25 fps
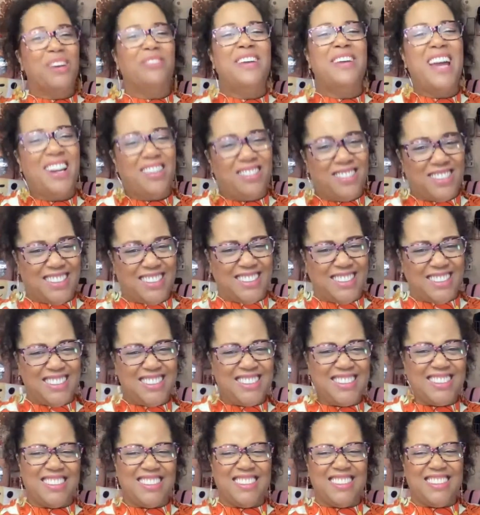areas.
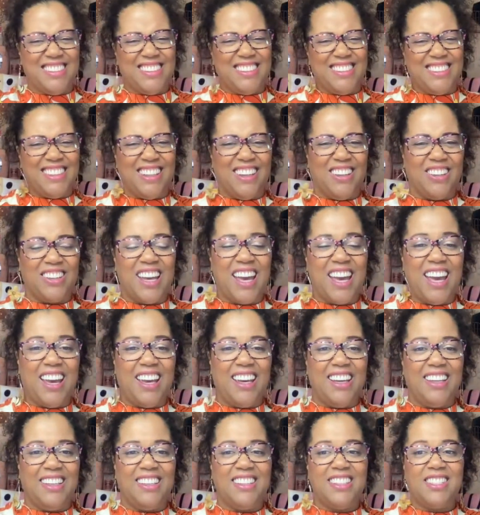
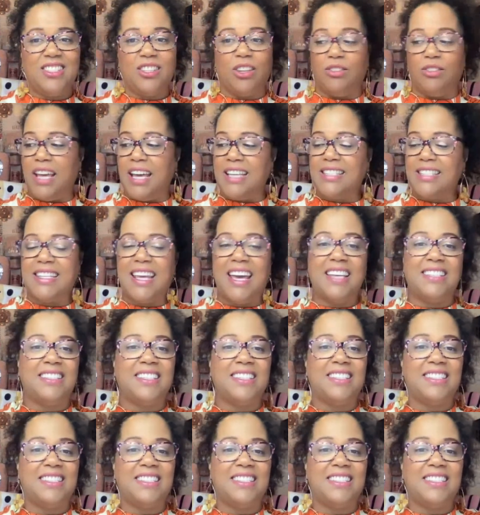Okay. So that's as it